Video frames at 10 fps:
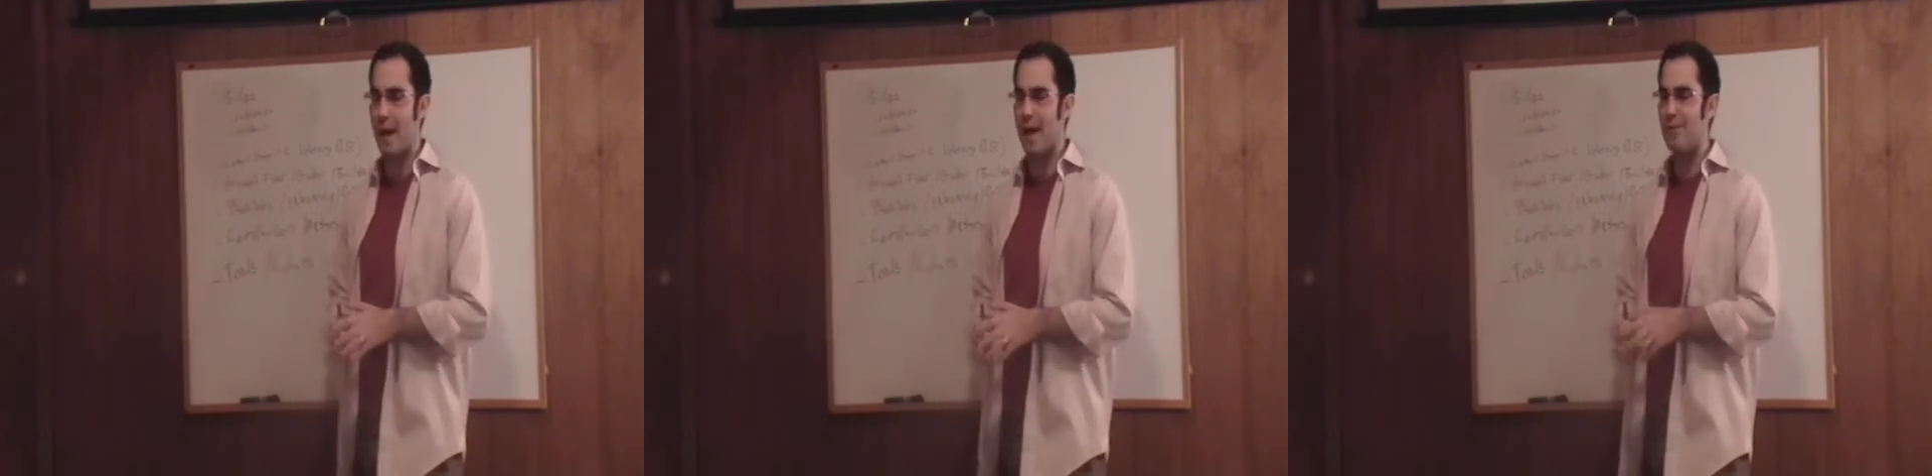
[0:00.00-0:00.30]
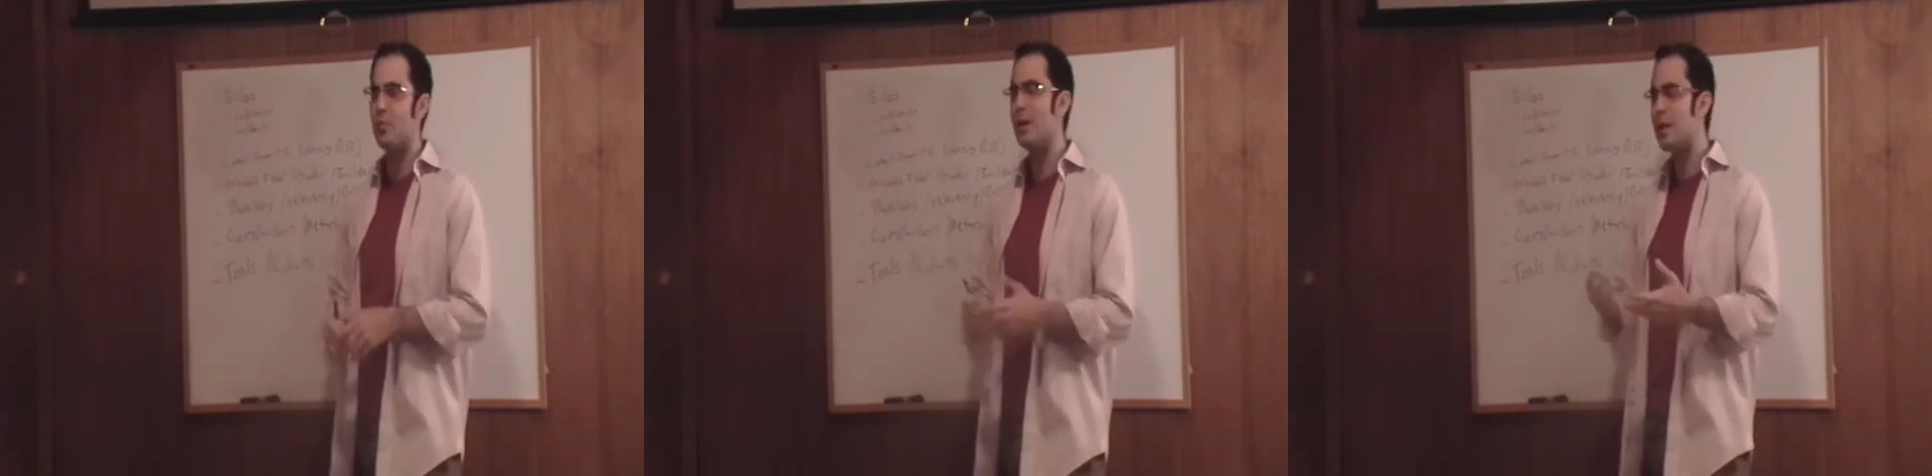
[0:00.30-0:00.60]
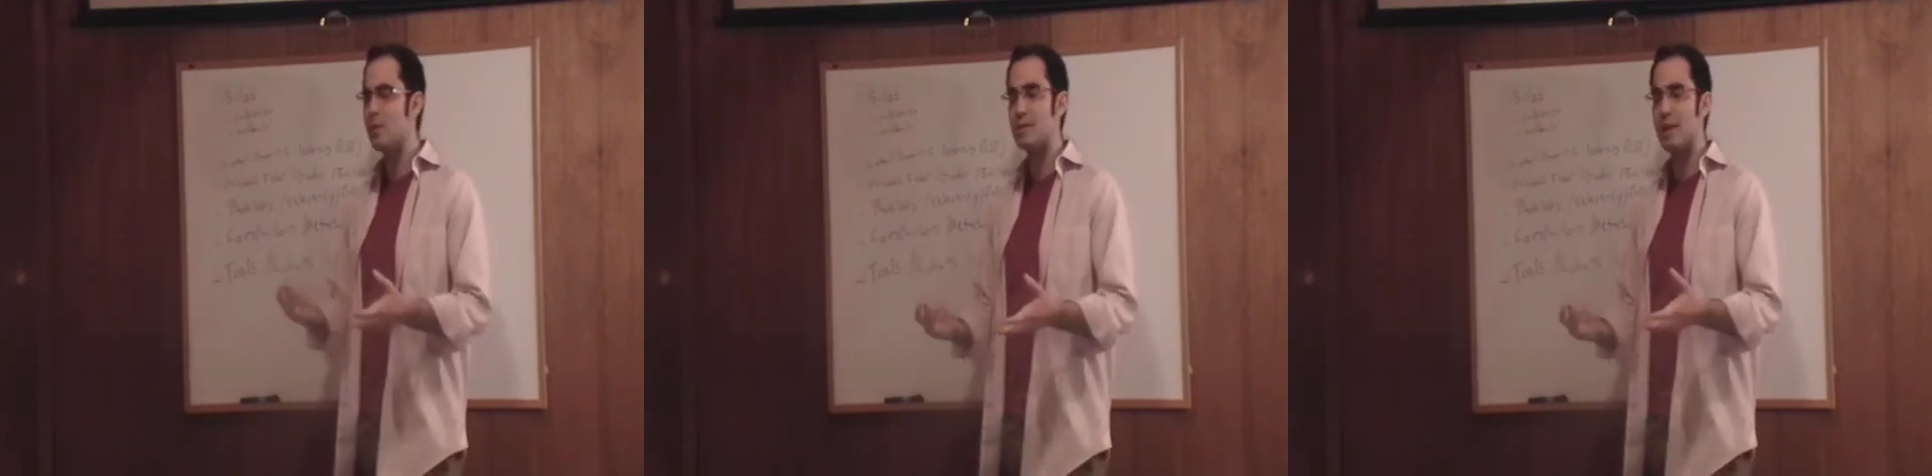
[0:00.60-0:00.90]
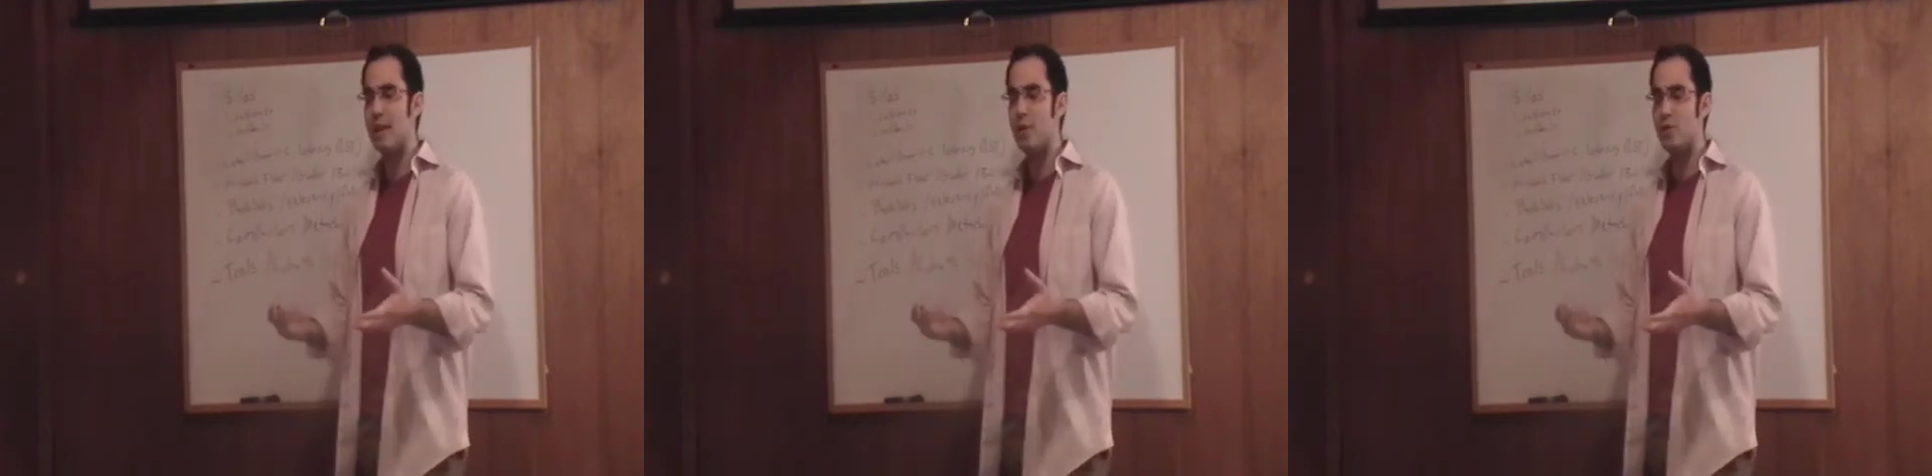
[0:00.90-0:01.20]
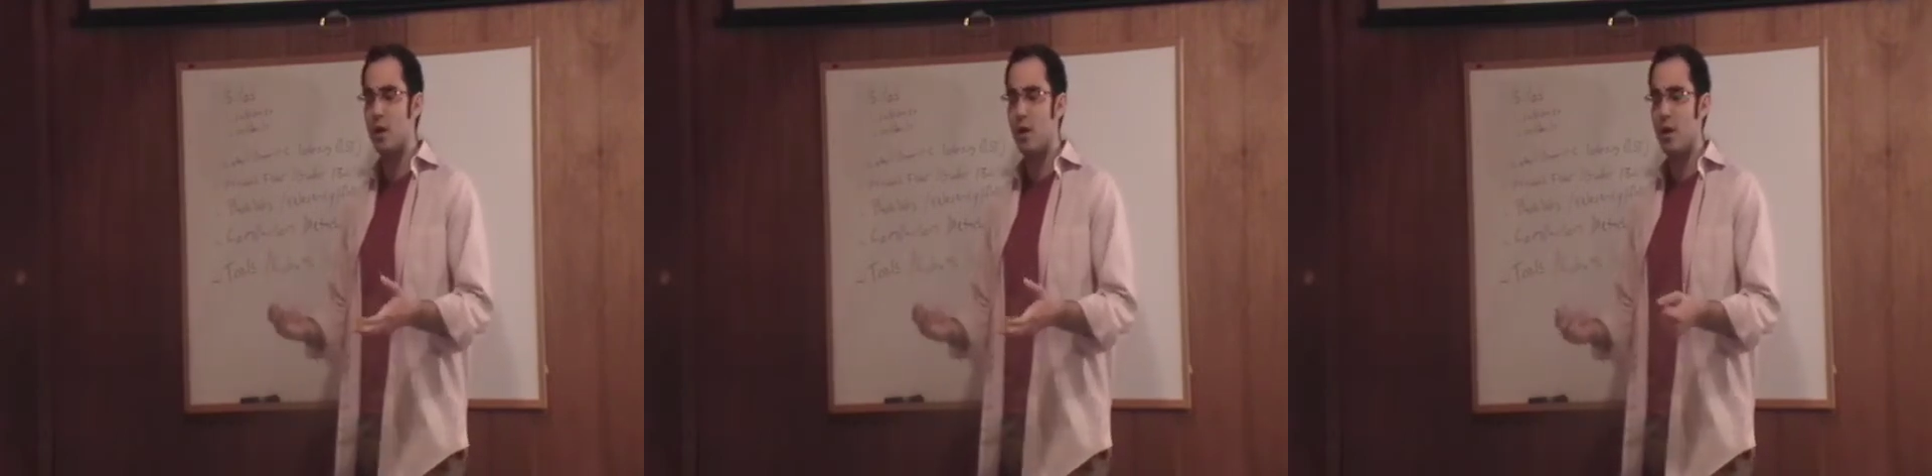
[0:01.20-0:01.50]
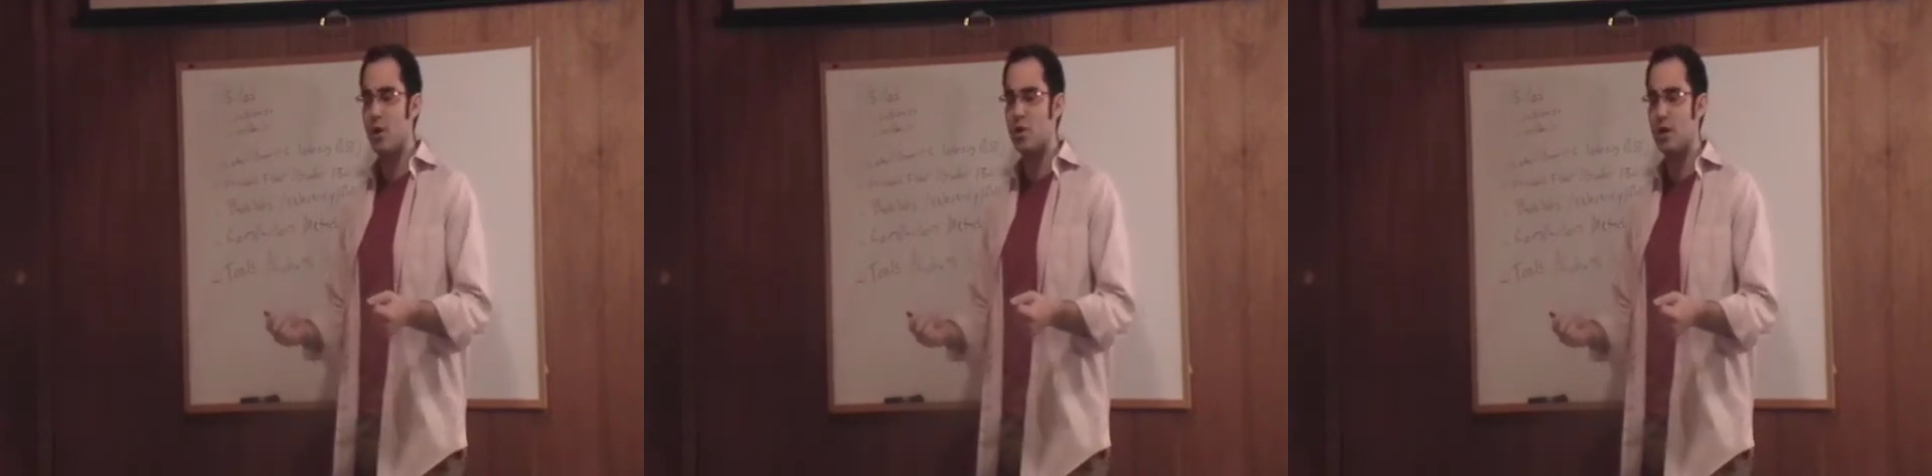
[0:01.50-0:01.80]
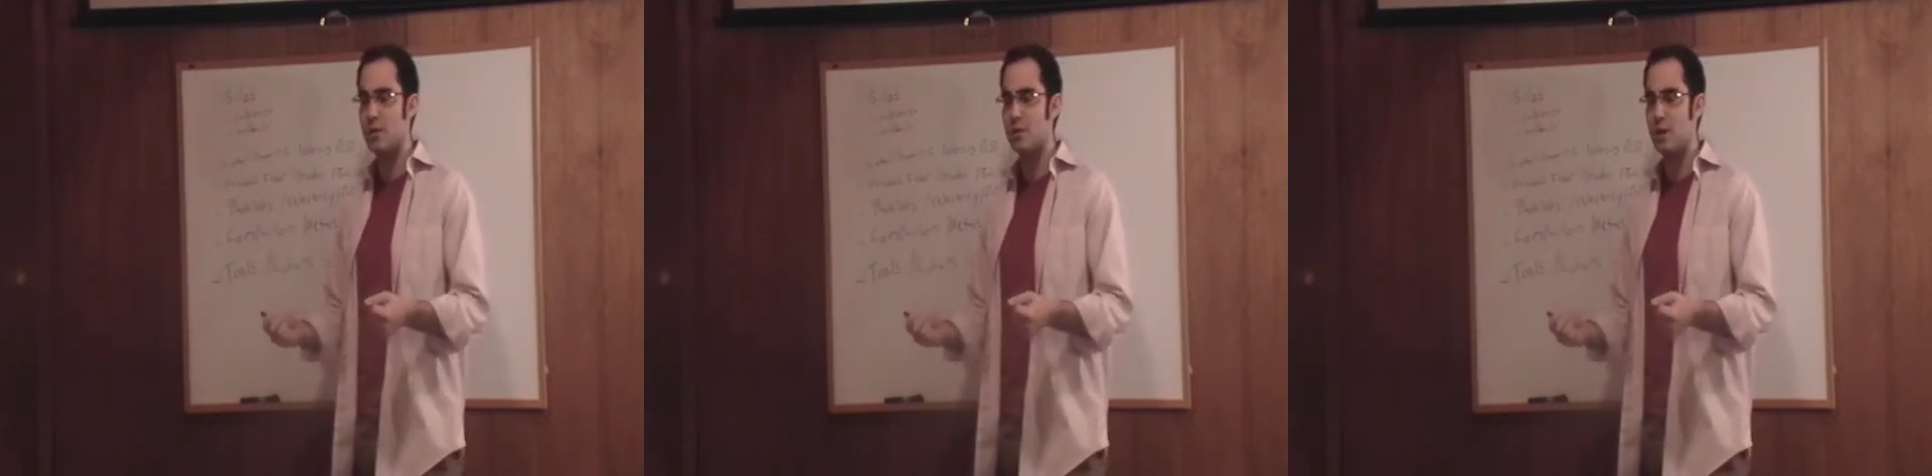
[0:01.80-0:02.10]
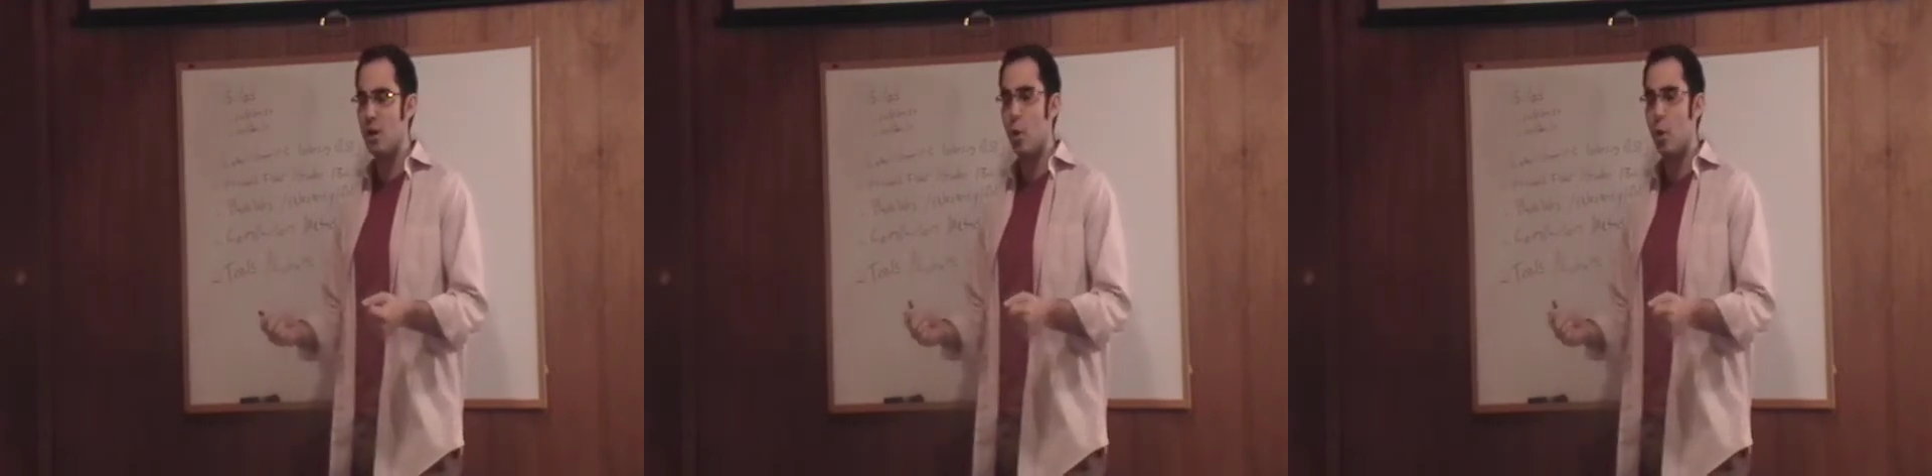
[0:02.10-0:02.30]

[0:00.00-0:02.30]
and really what silos are just,